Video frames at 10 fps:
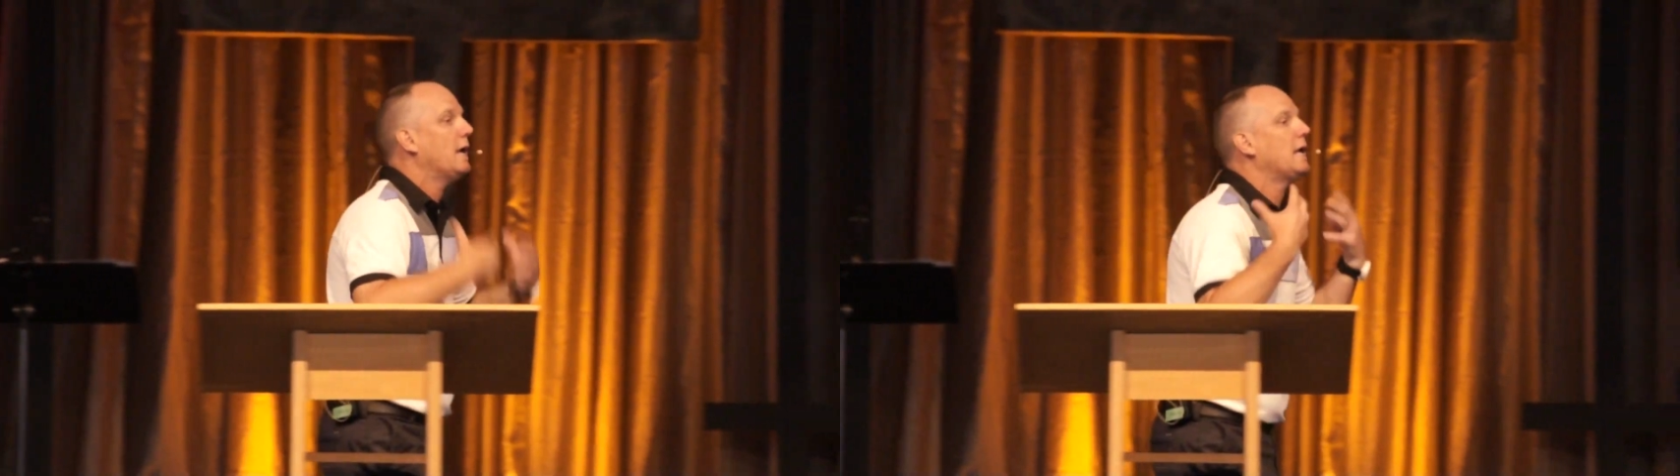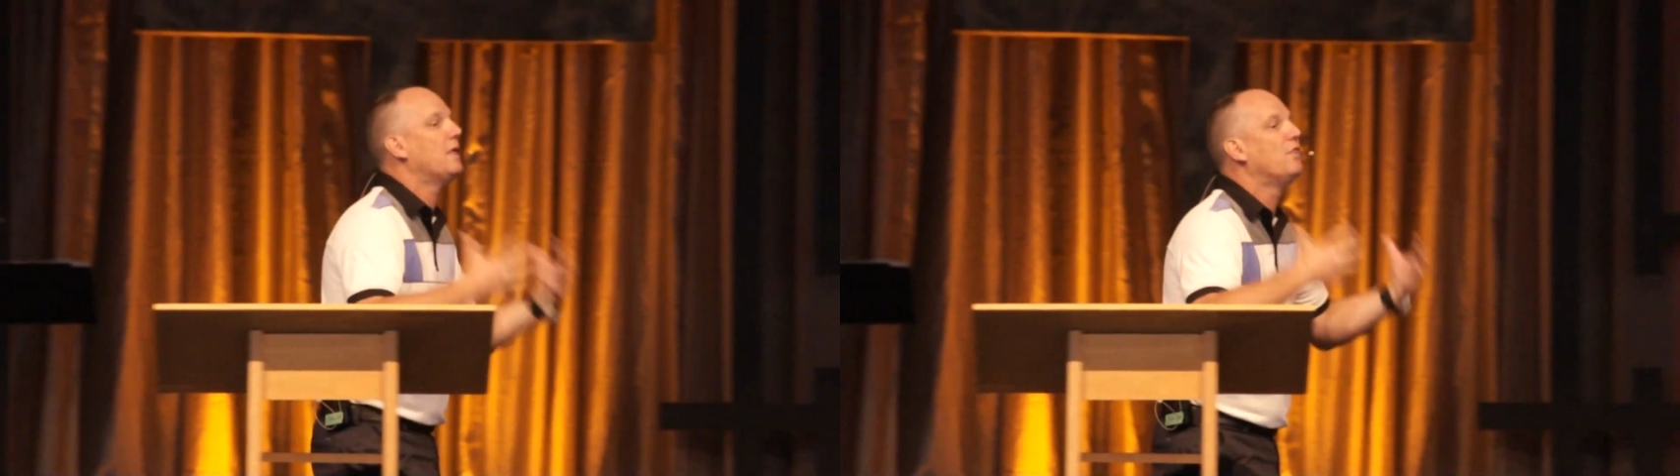
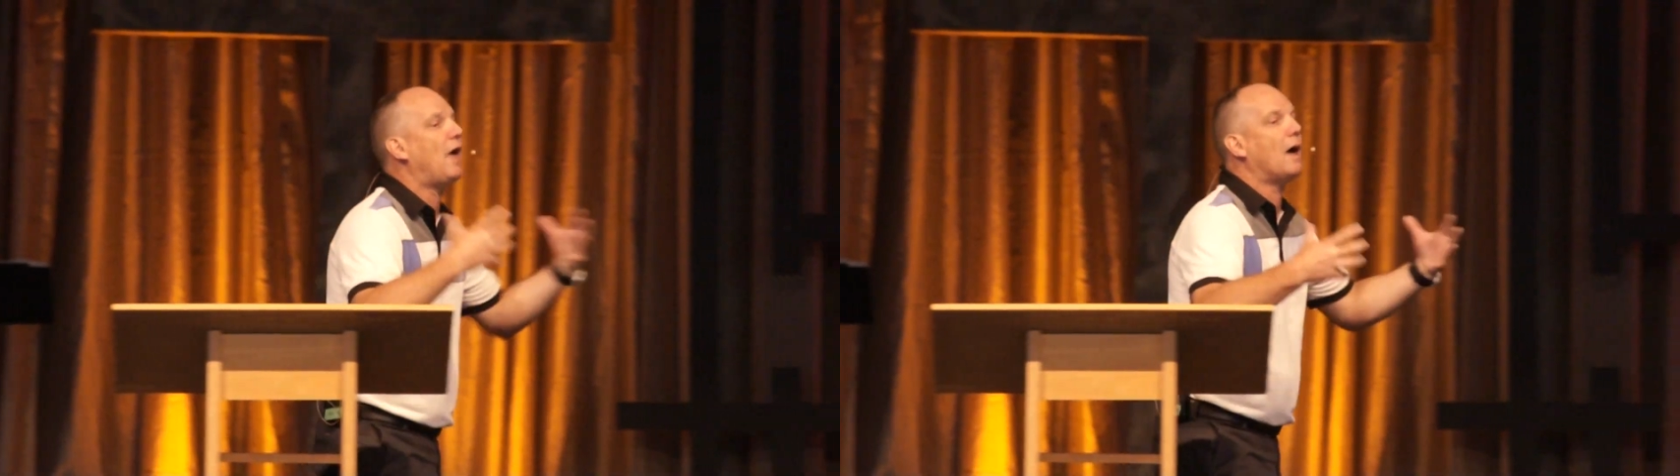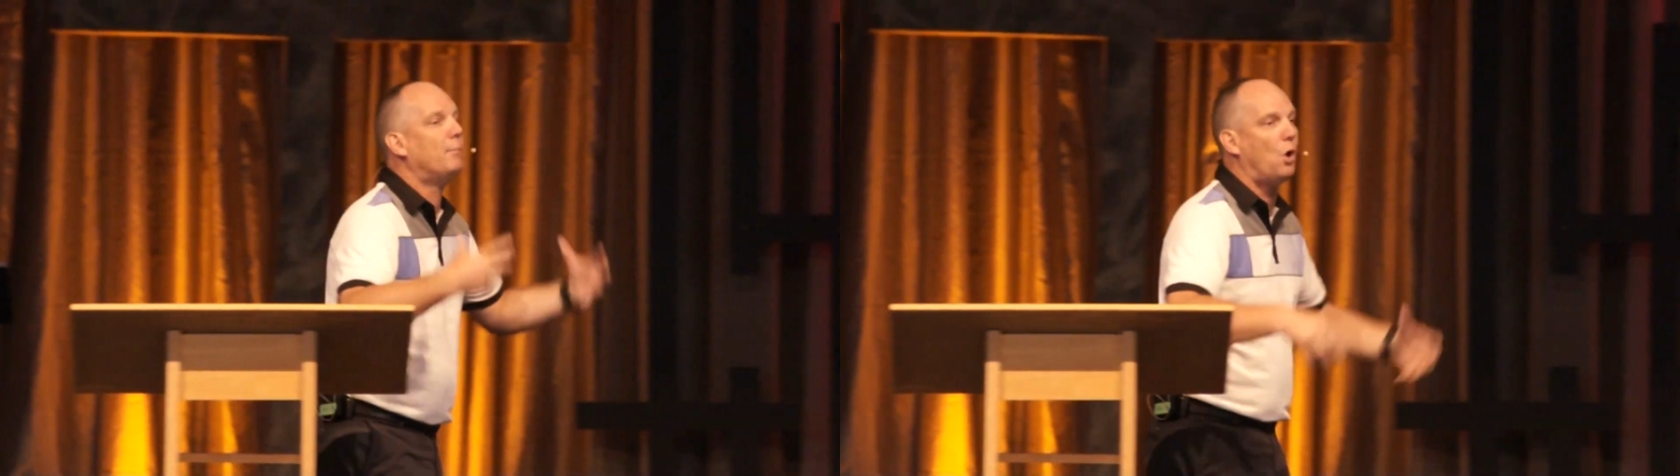In
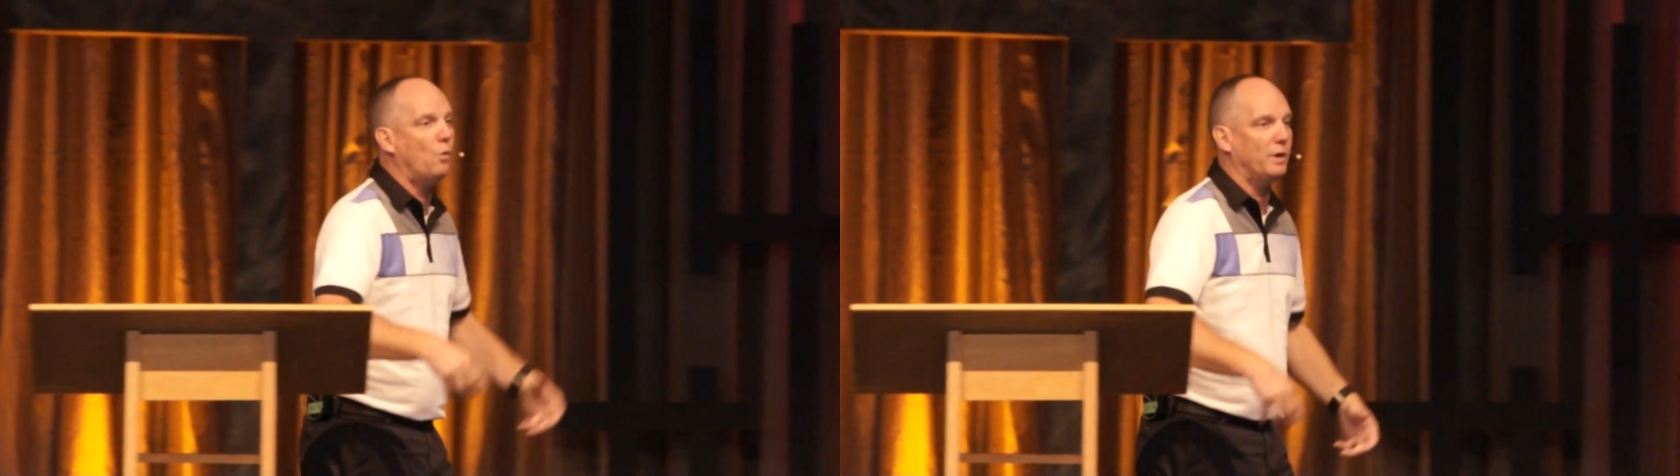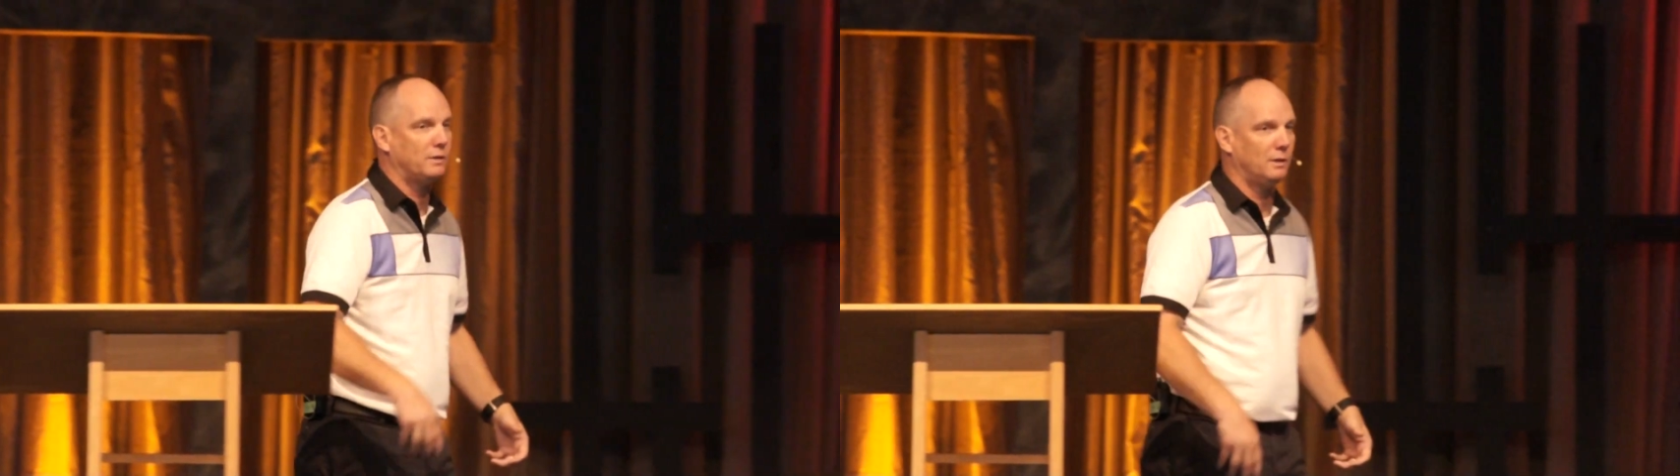that
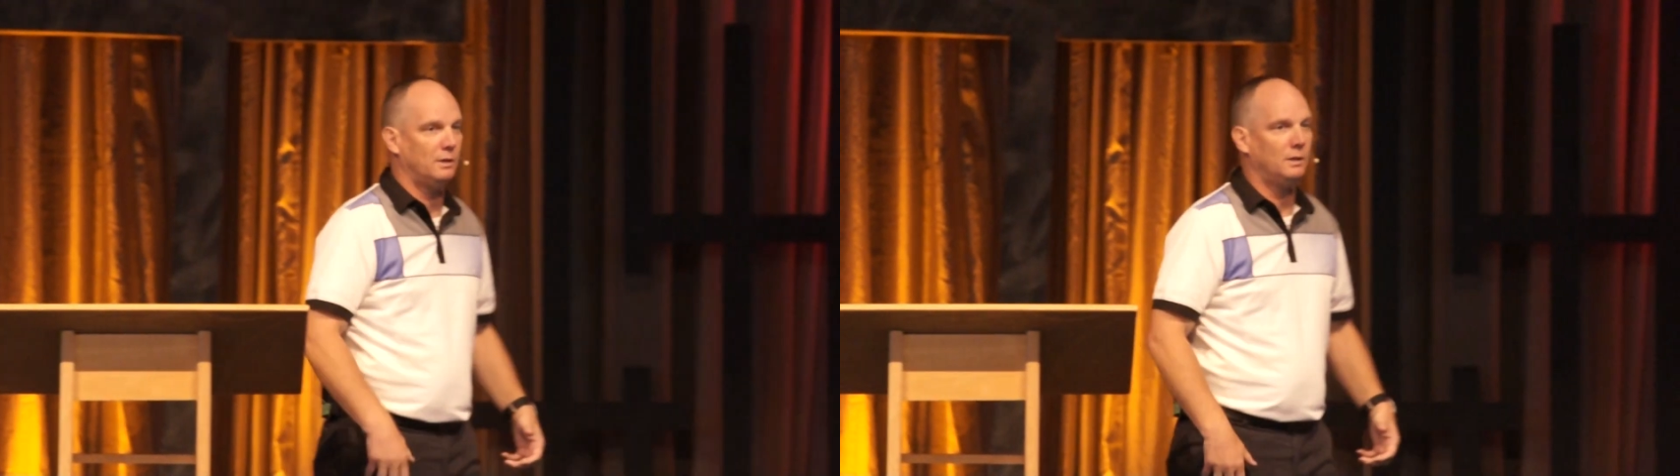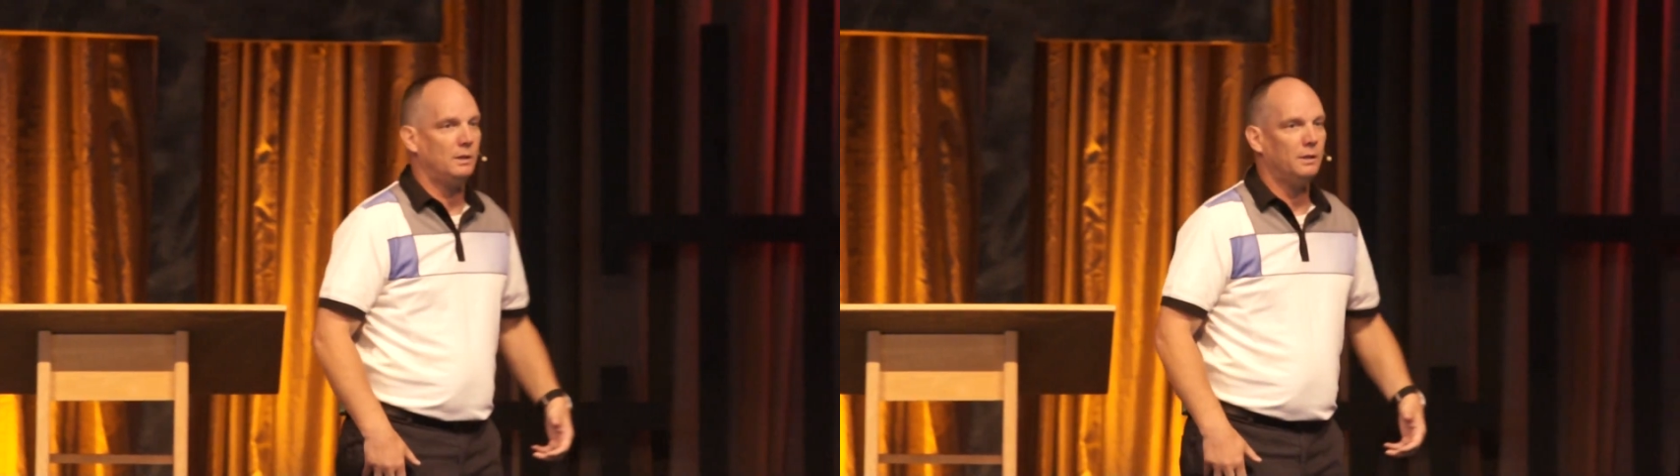moment,
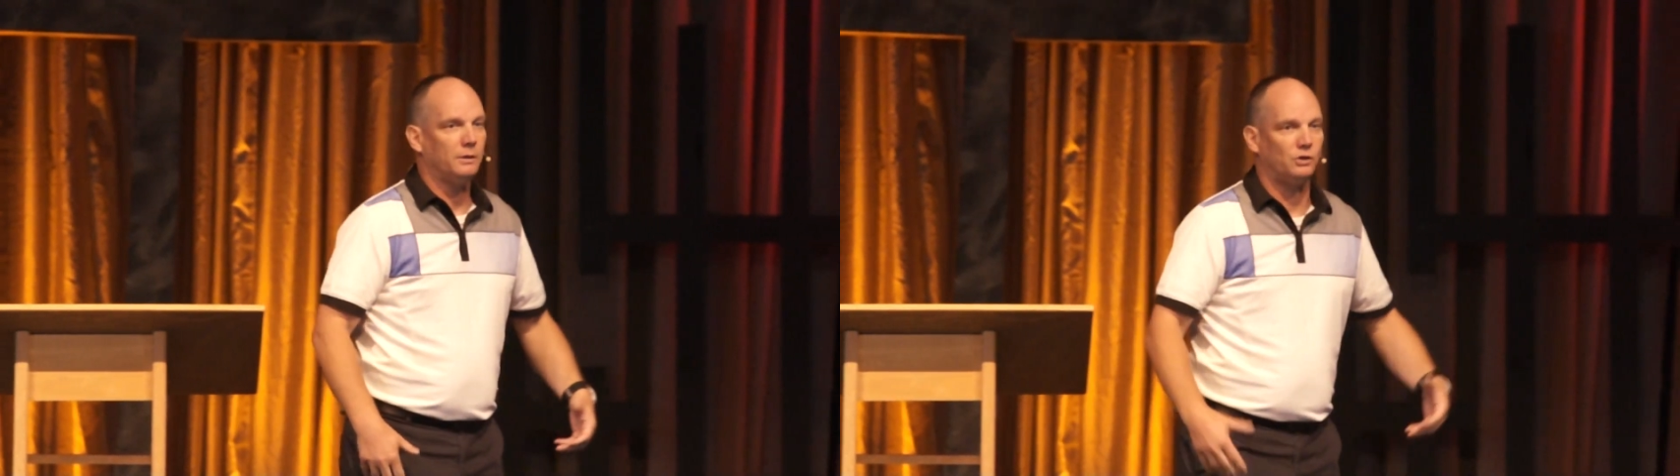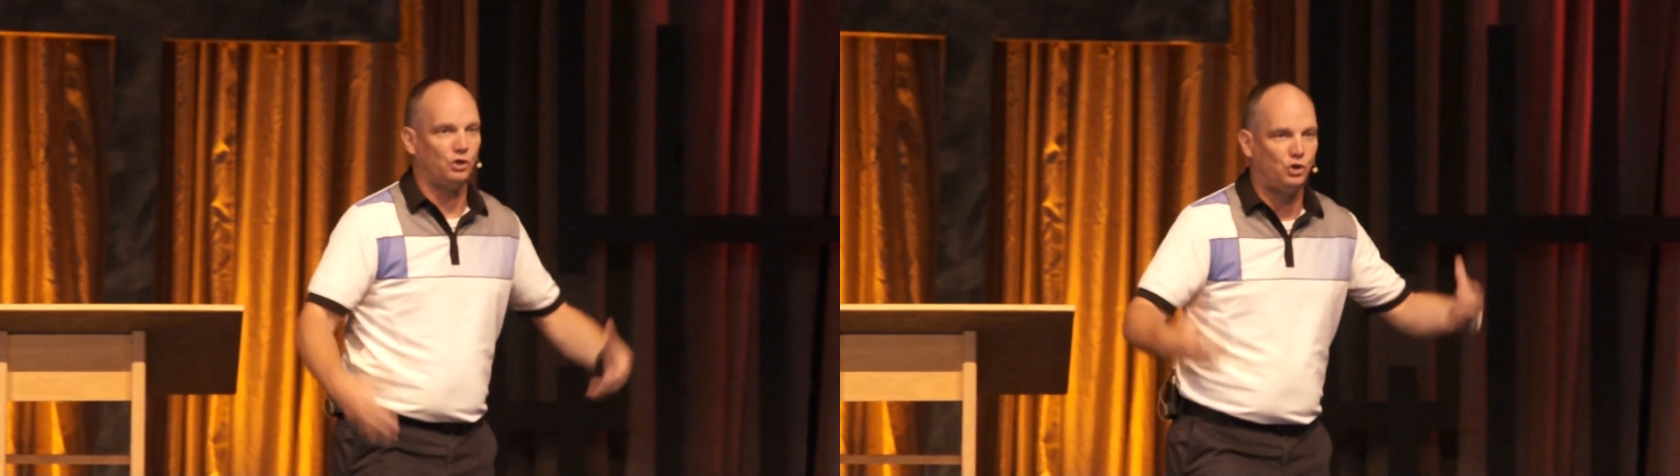
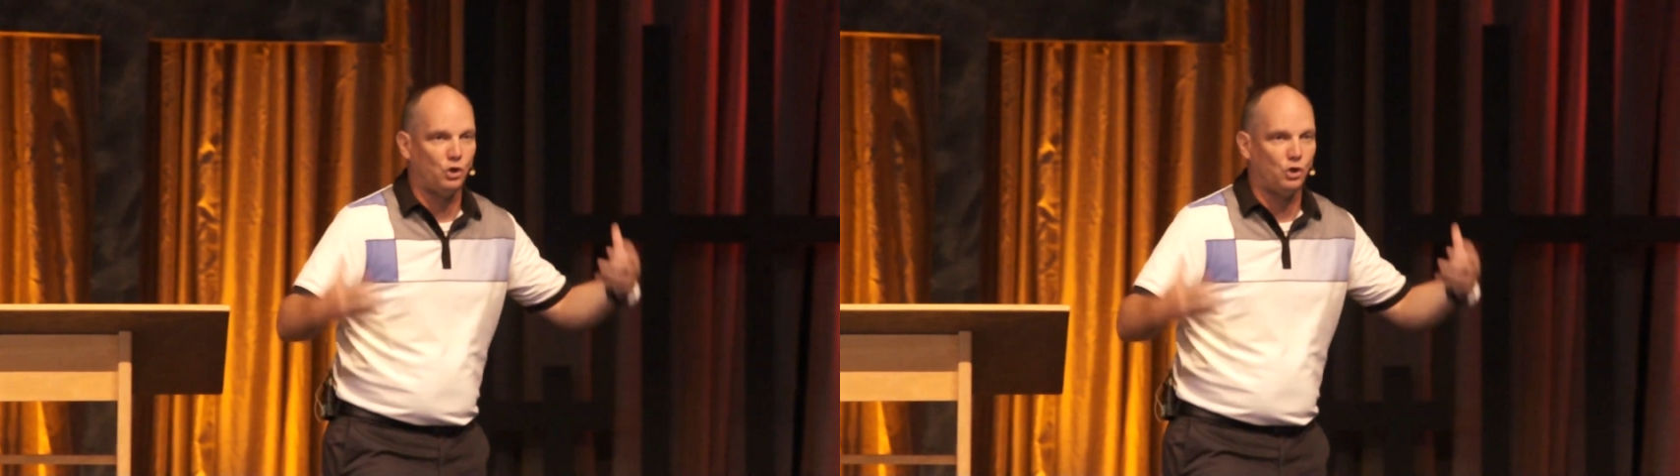as